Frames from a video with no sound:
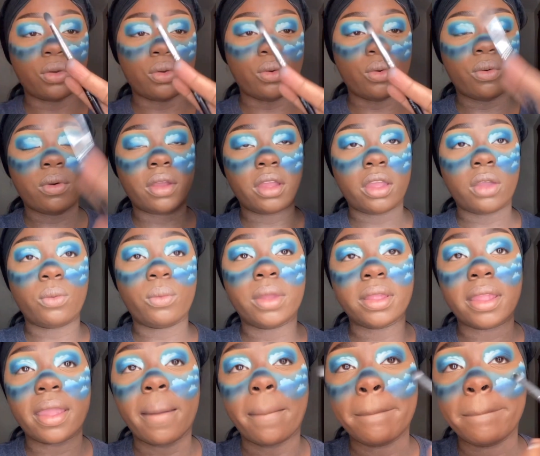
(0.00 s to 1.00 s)
going in with
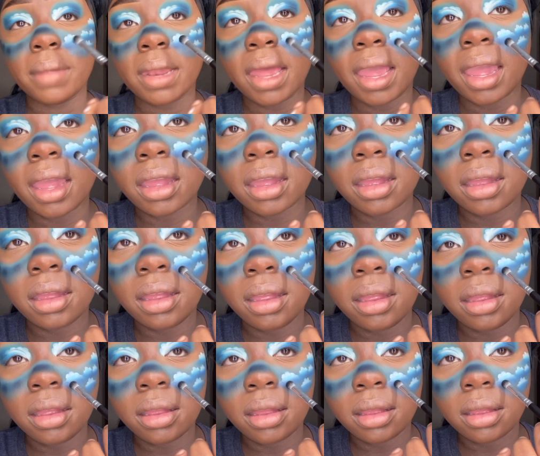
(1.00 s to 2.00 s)
that black
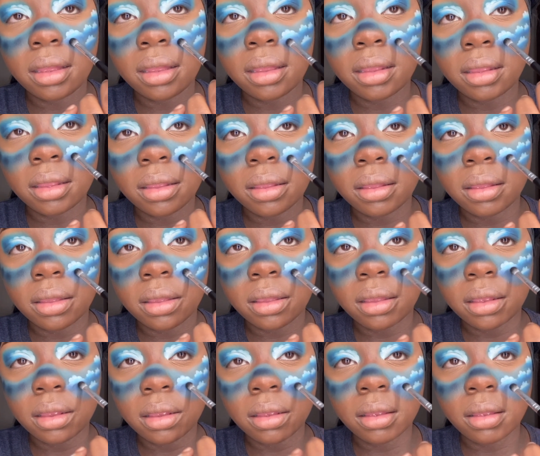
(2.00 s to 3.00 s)
again.
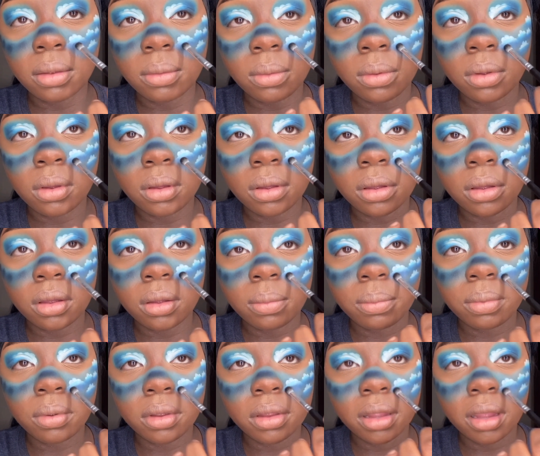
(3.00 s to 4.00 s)
And we're going to
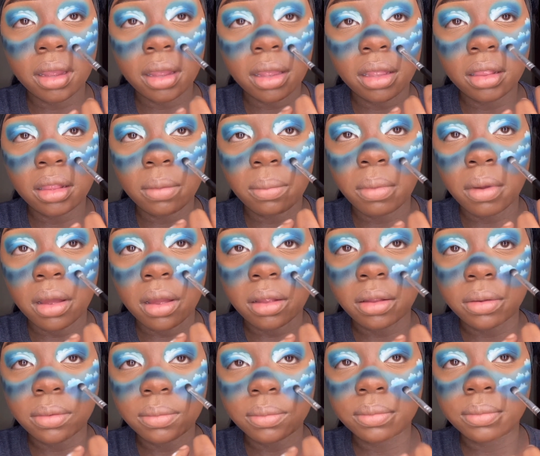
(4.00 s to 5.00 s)
put that at the
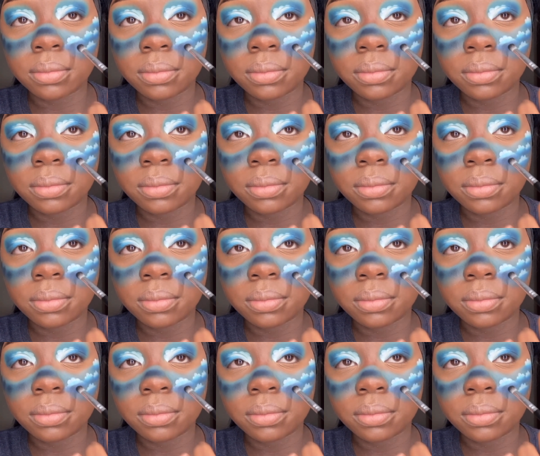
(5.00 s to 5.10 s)
bottom.